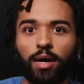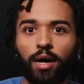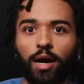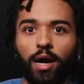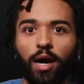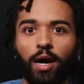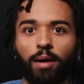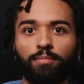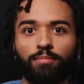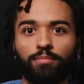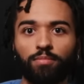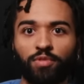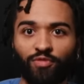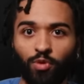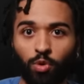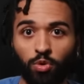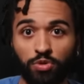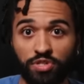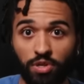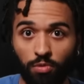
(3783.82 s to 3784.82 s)
Um, of
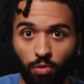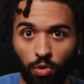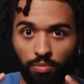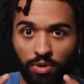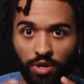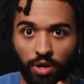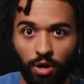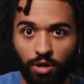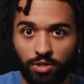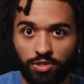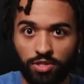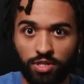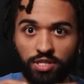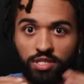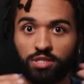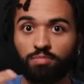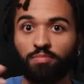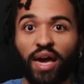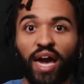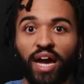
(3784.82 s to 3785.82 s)
course, they won't be all to
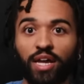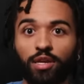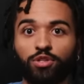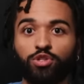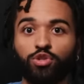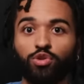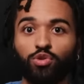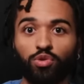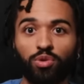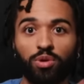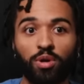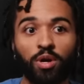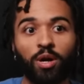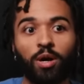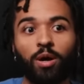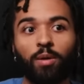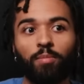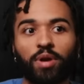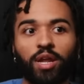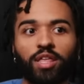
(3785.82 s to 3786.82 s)
this magnitude,
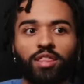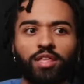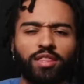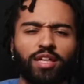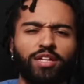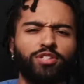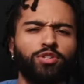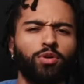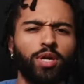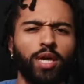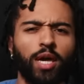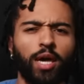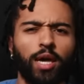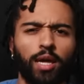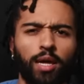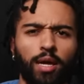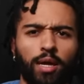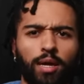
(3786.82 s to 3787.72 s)
but I think that's okay.